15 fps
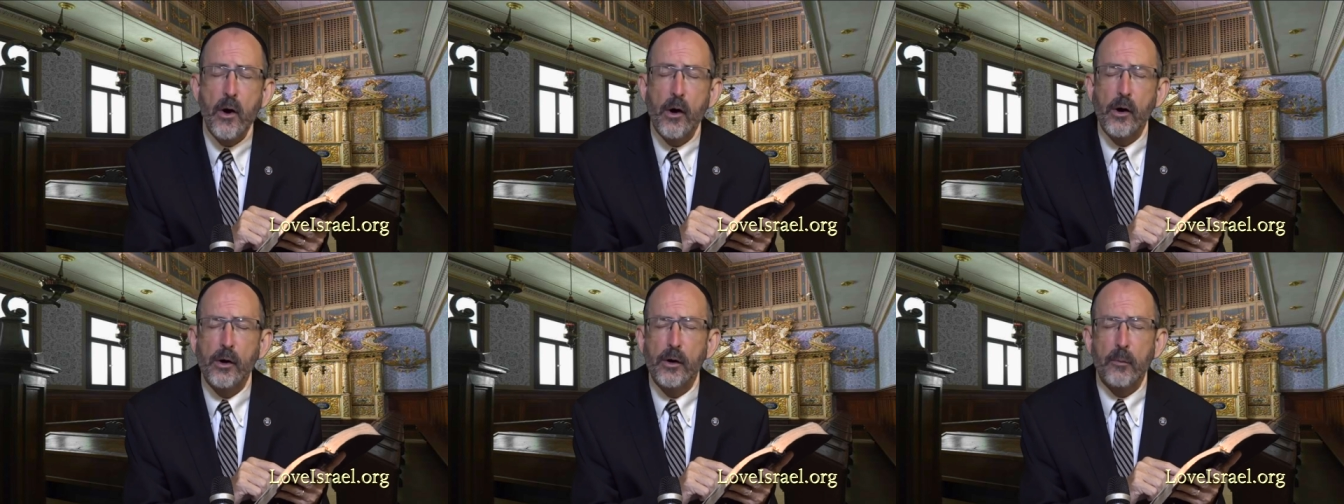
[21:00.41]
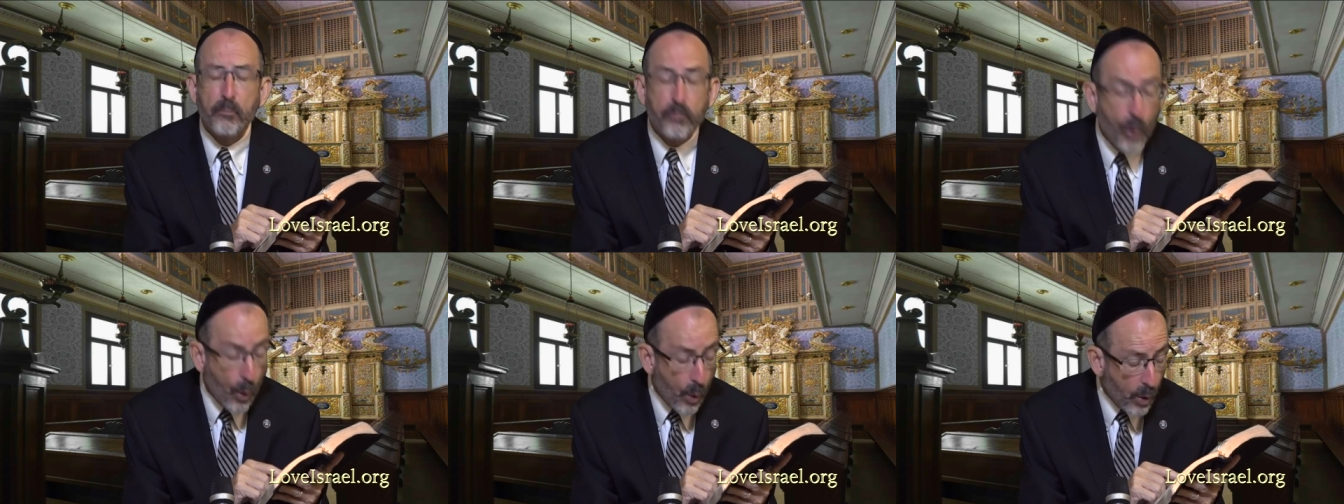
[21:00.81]
are
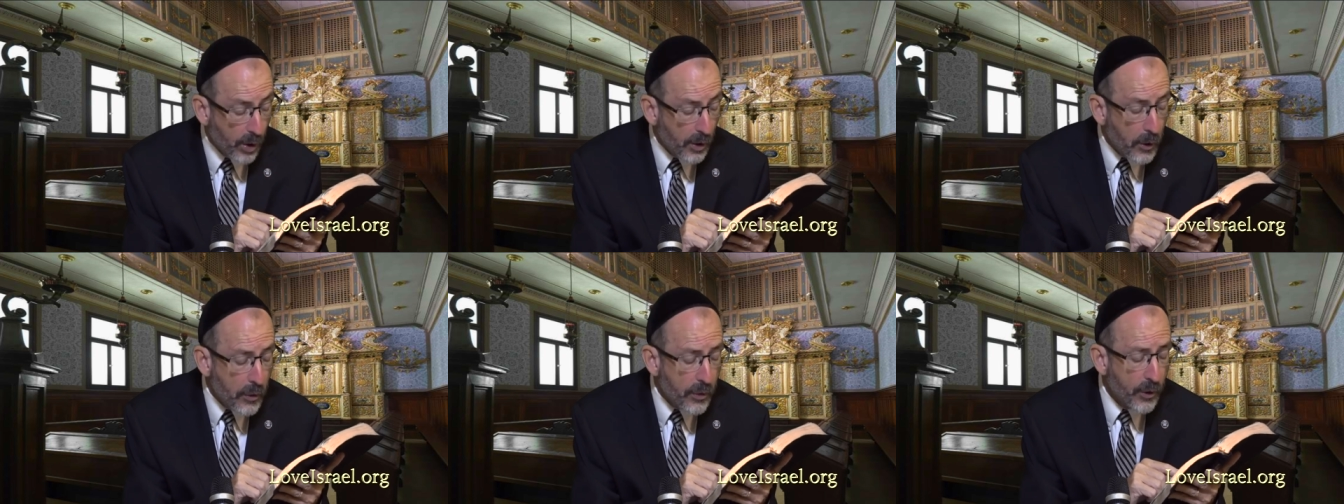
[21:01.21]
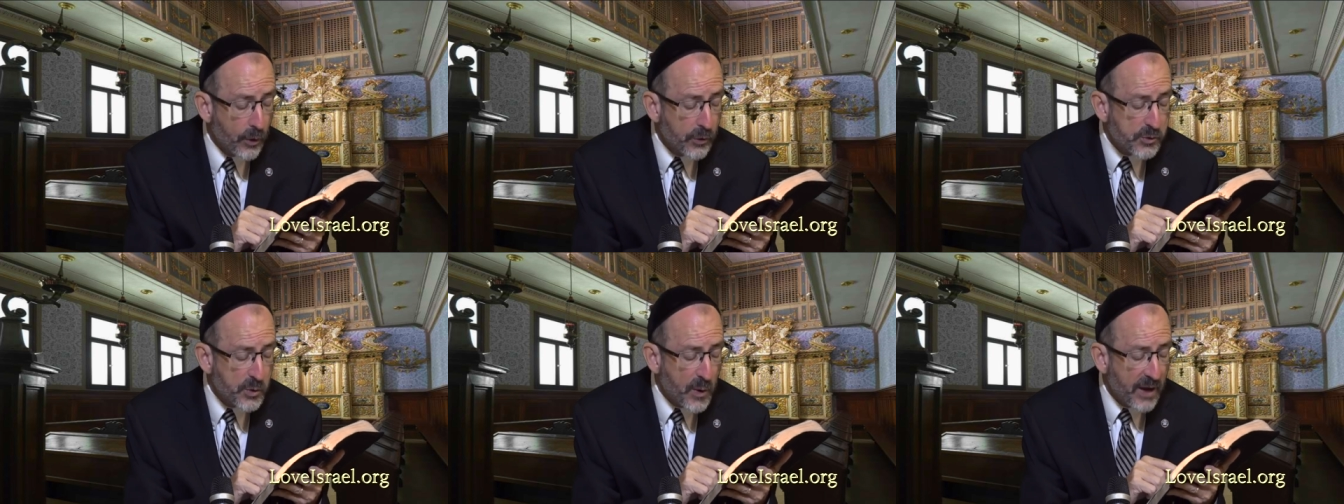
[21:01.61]
poor,
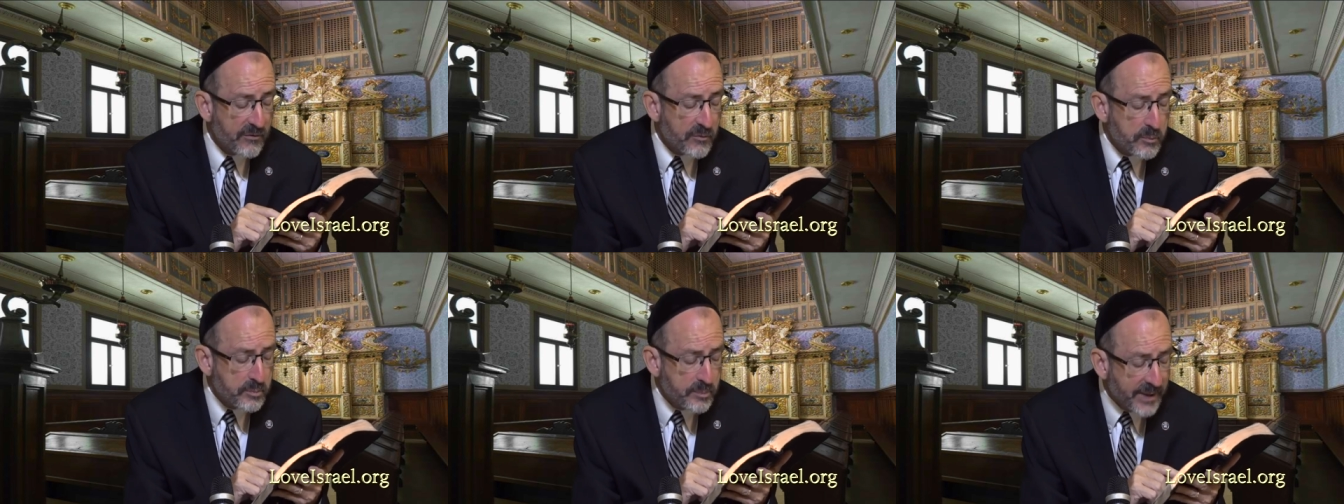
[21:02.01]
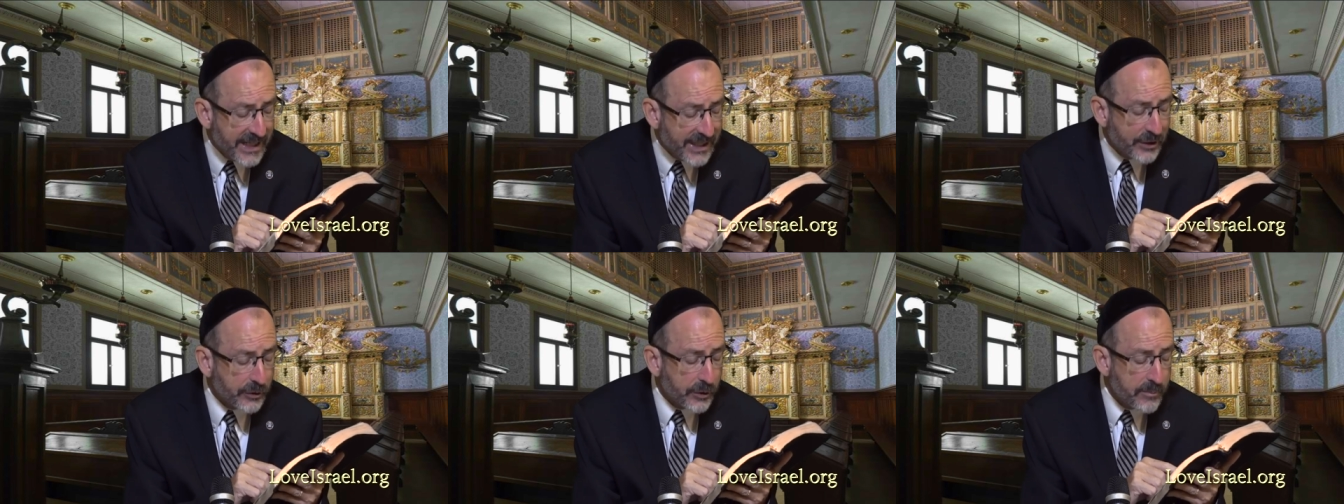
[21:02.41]
those who have
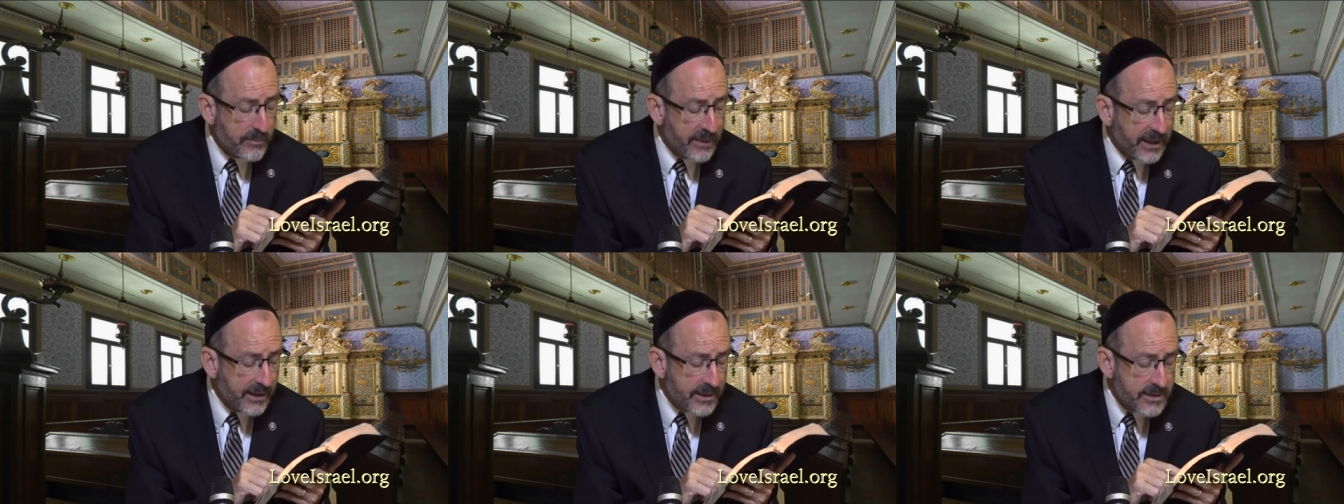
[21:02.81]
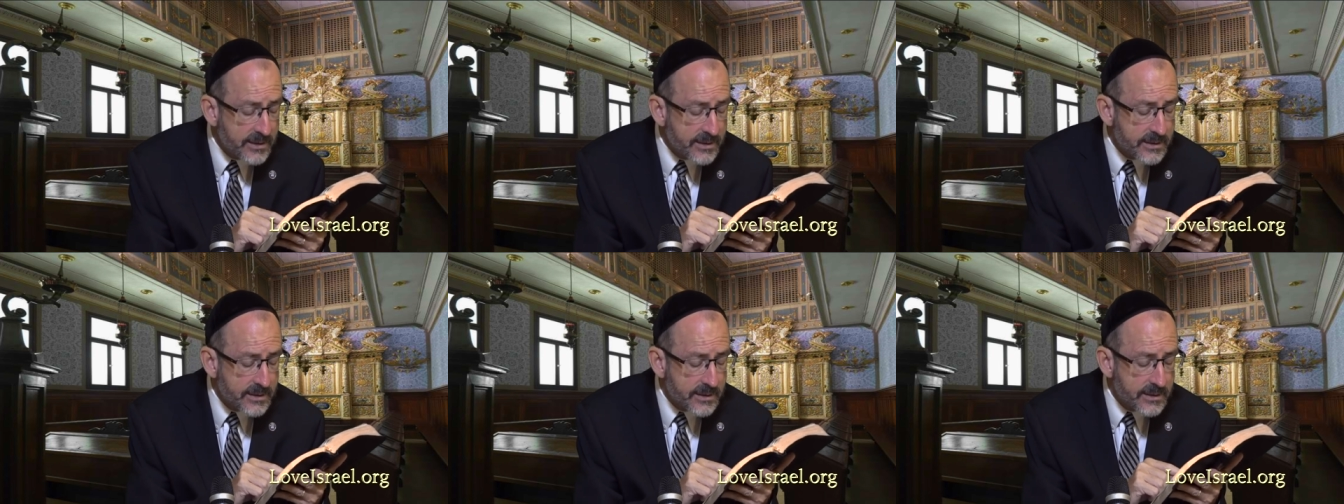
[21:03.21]
meager
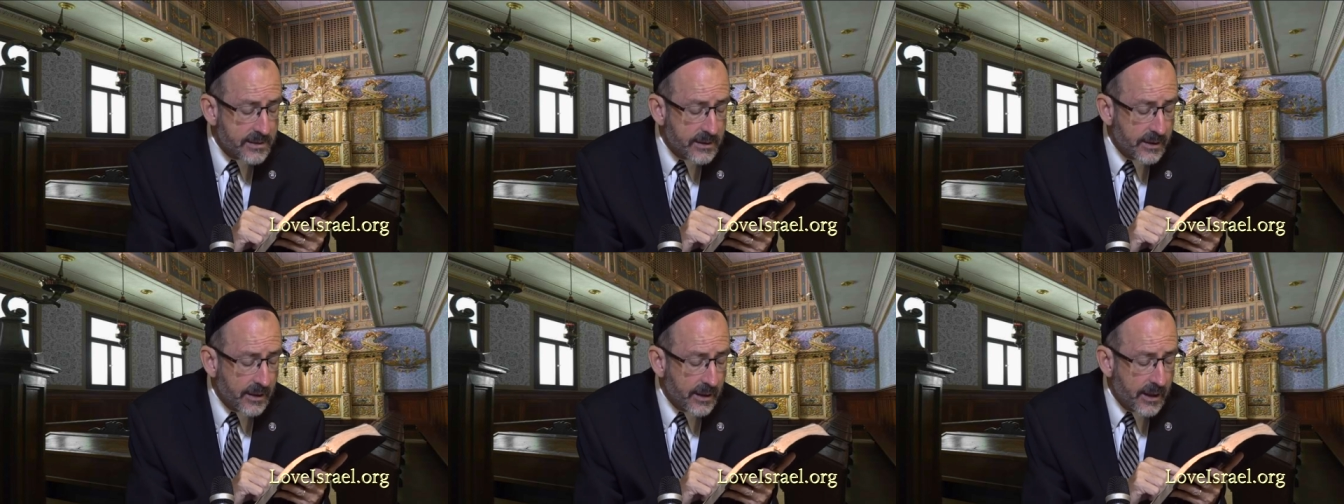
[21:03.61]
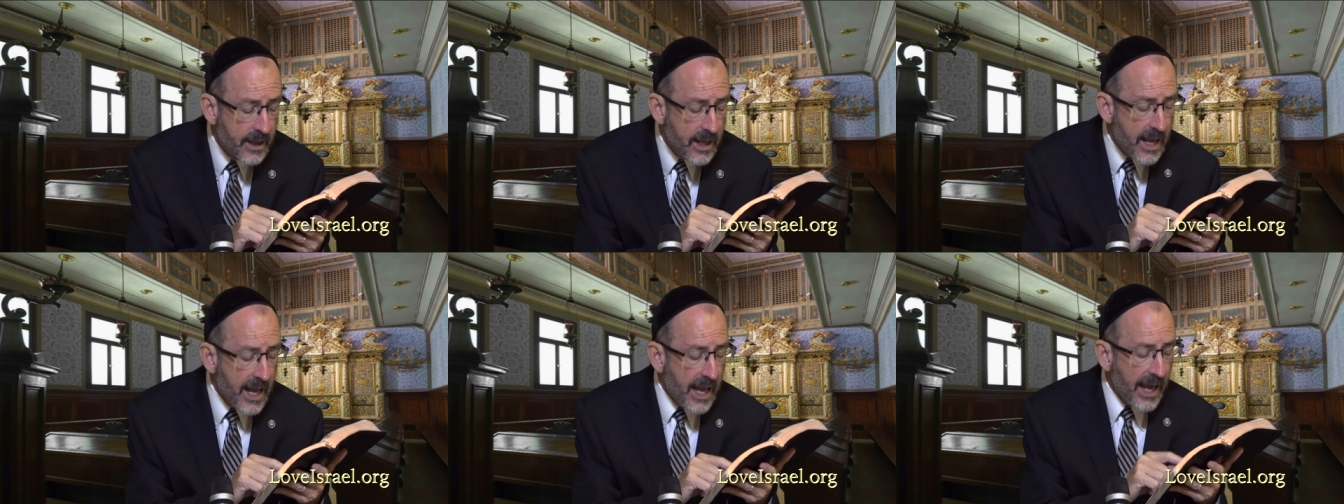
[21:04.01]
means.
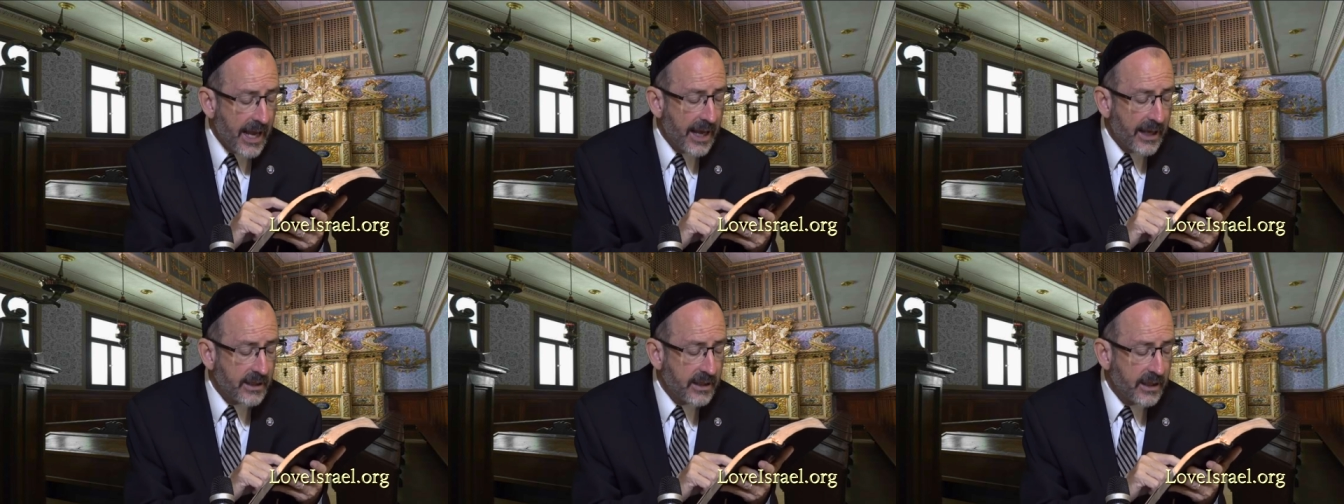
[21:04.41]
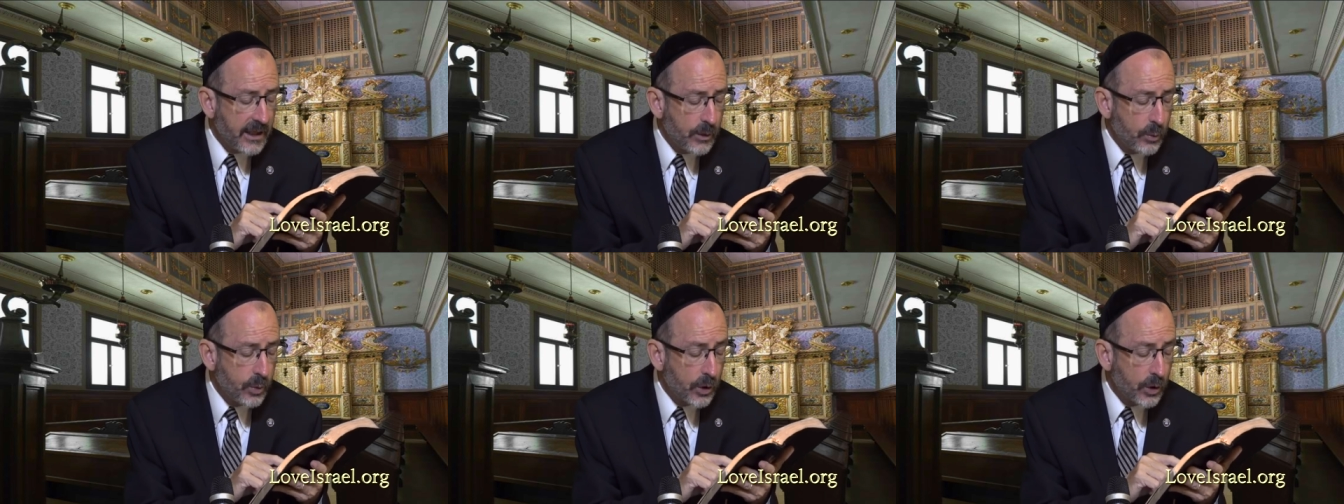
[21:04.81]
And he